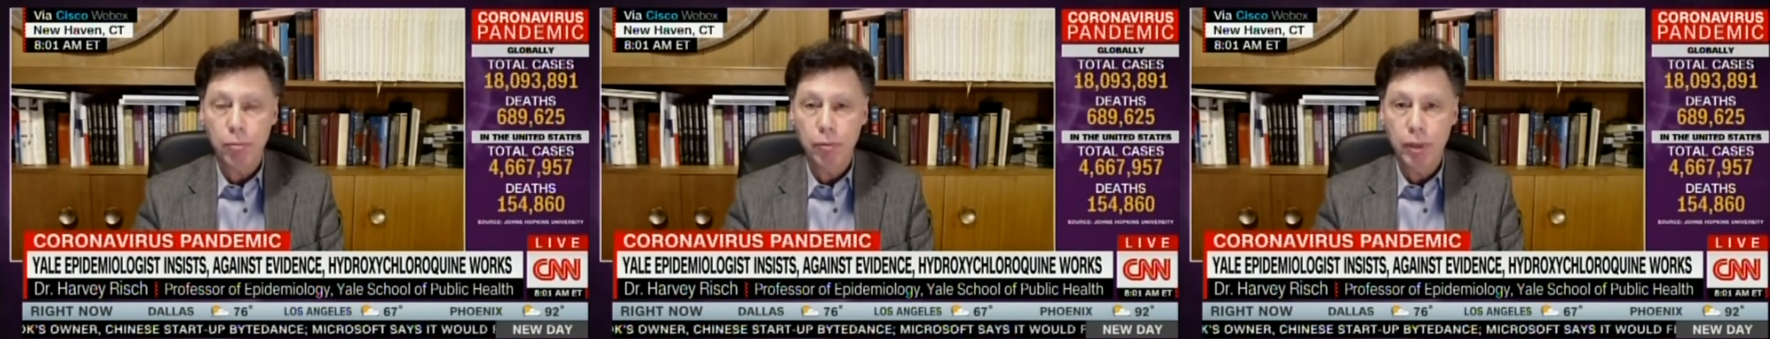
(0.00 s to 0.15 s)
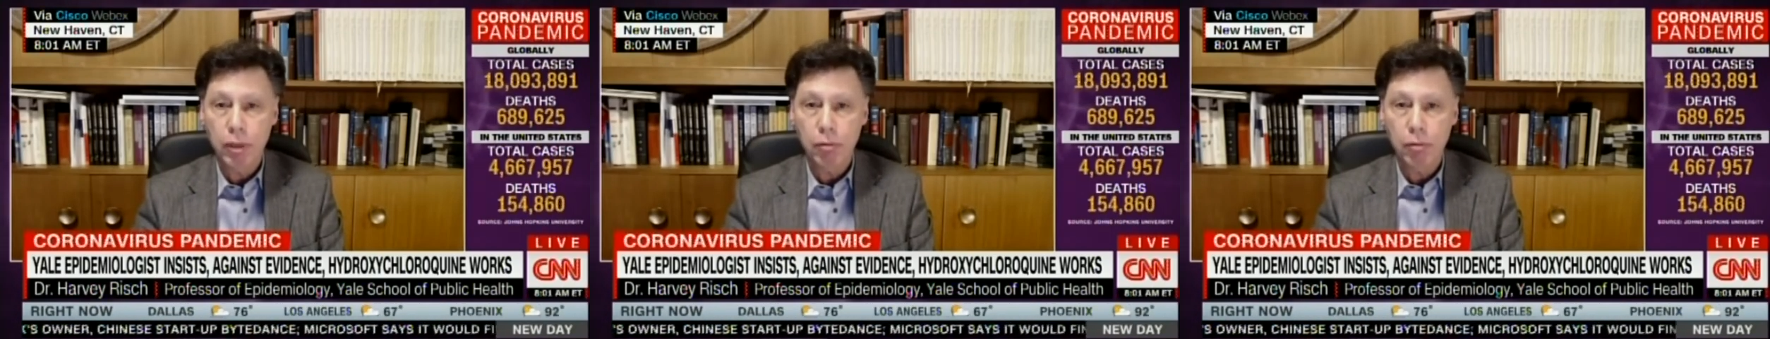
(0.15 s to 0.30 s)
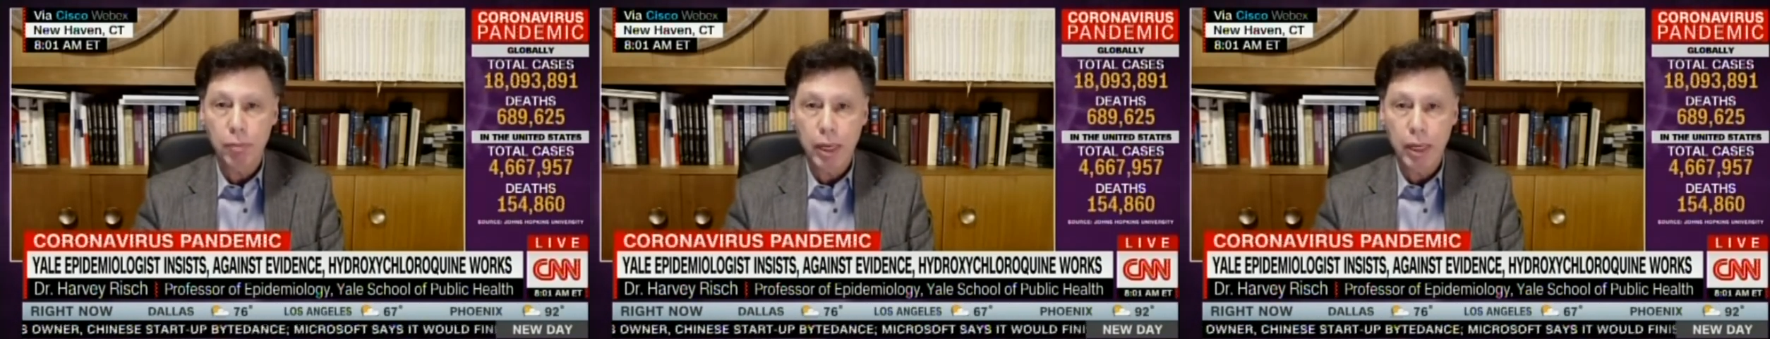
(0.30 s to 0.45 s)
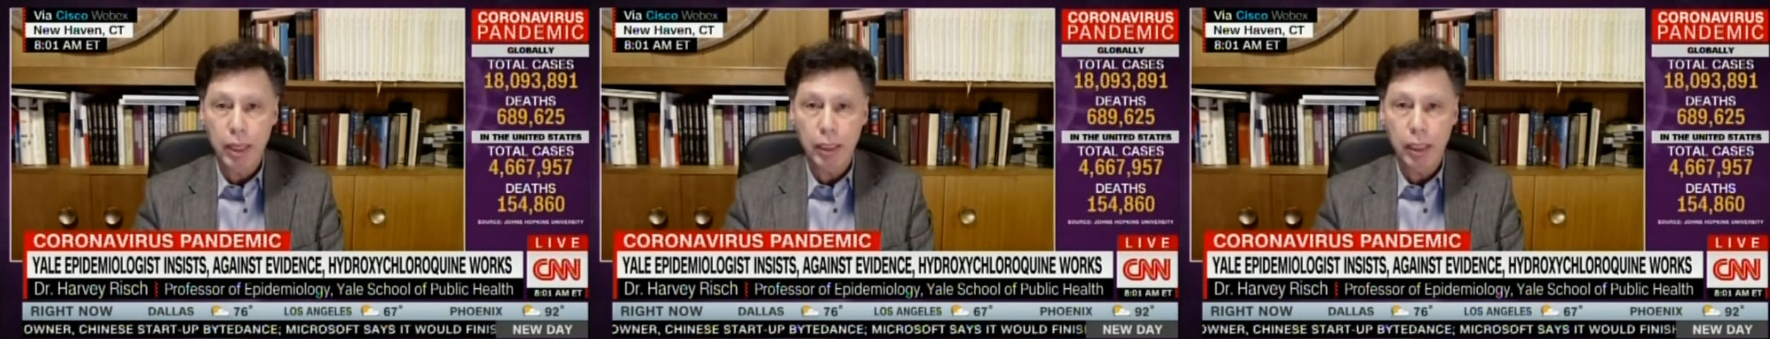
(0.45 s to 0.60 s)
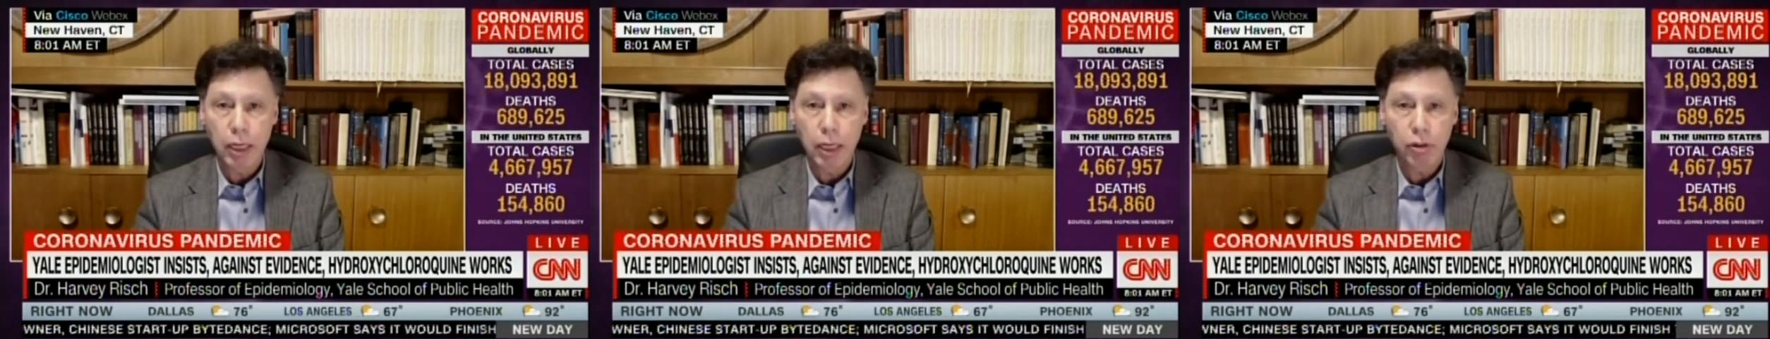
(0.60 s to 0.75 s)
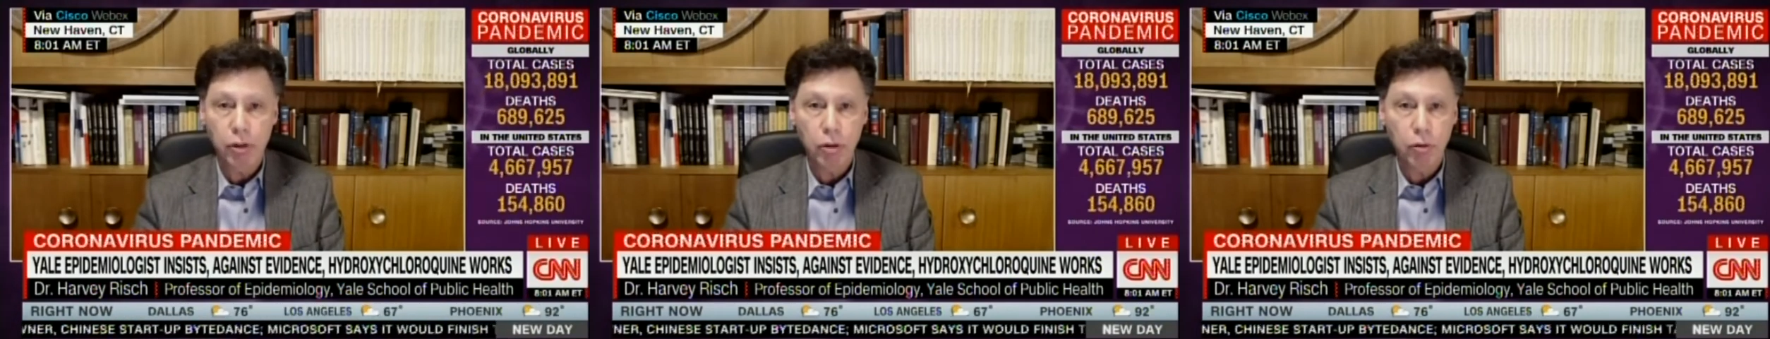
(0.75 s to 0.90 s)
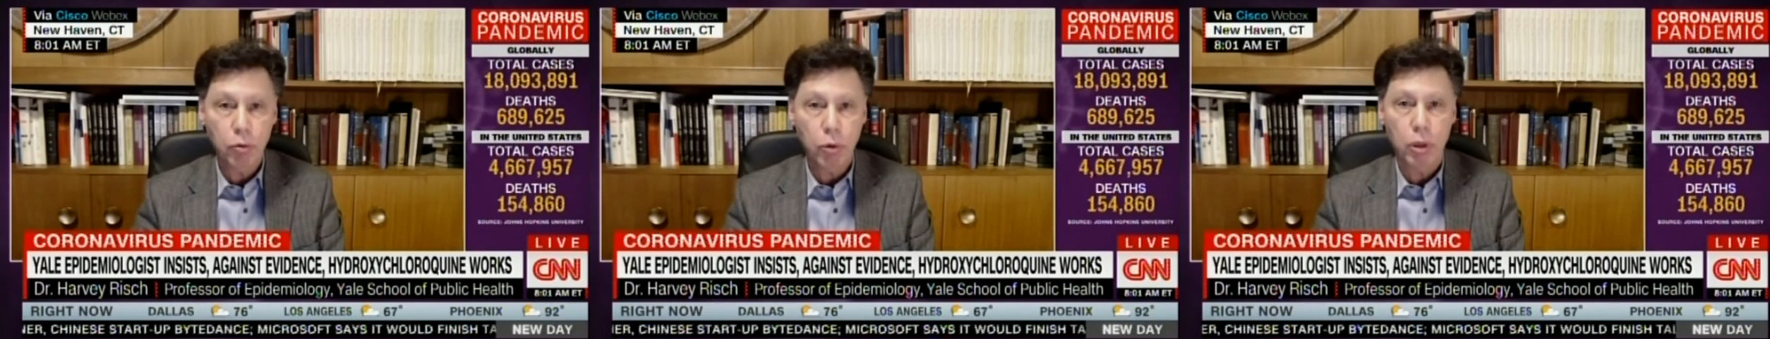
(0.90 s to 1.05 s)
these
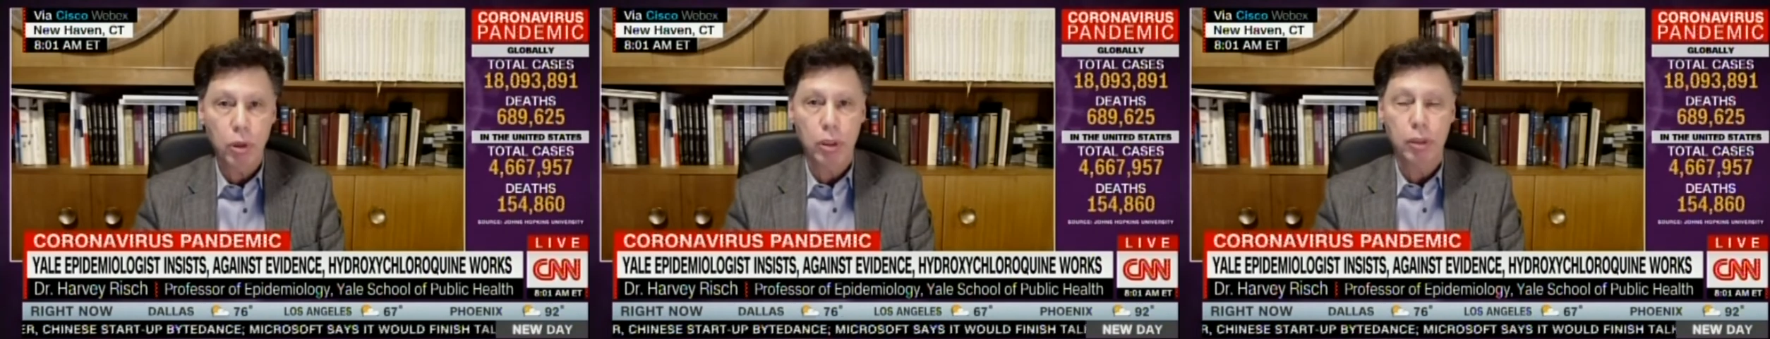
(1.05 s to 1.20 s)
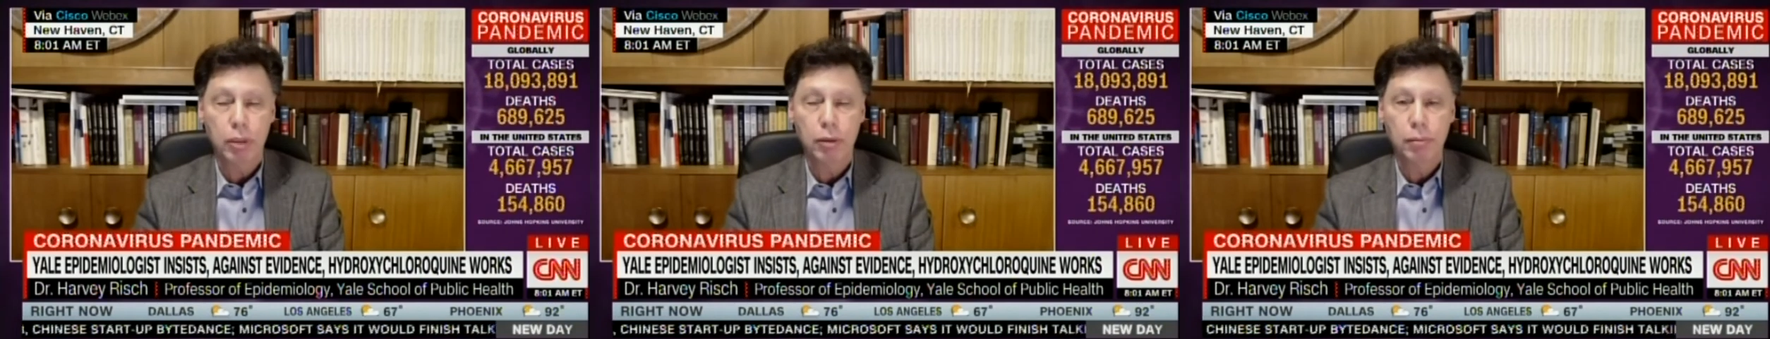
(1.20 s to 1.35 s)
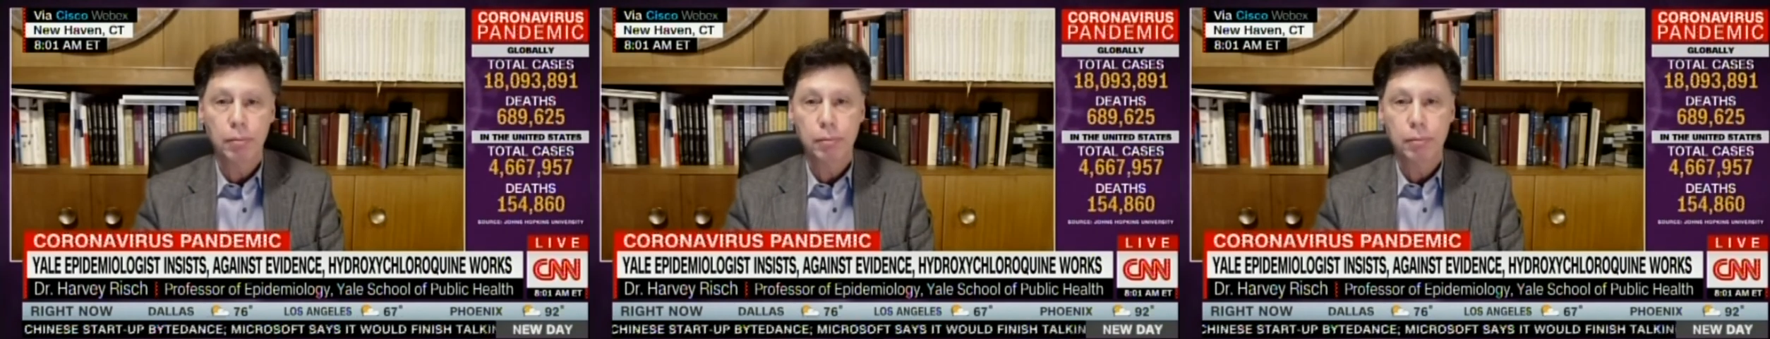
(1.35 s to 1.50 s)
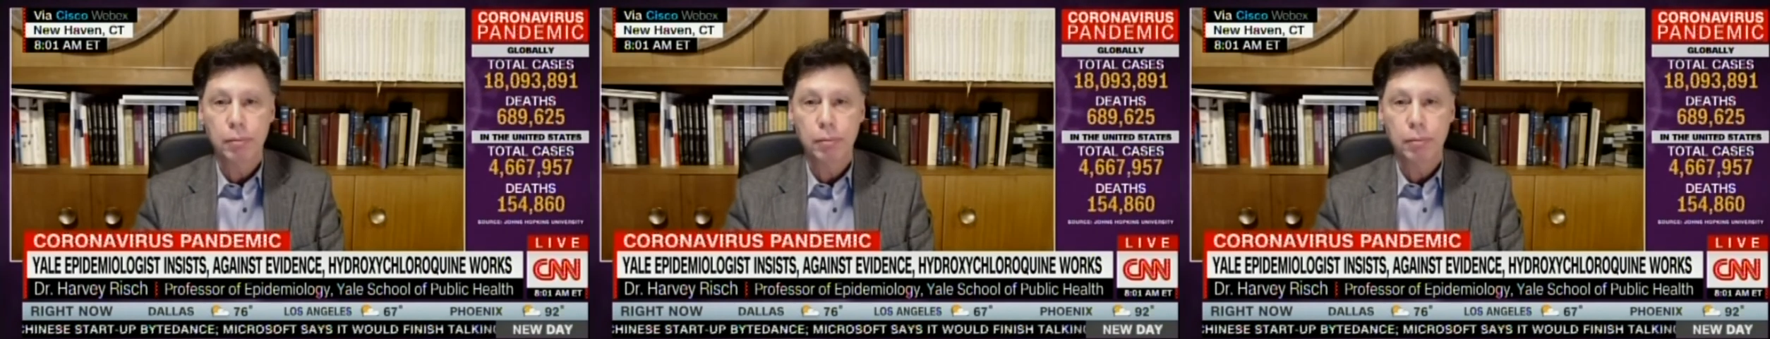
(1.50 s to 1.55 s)
medications work.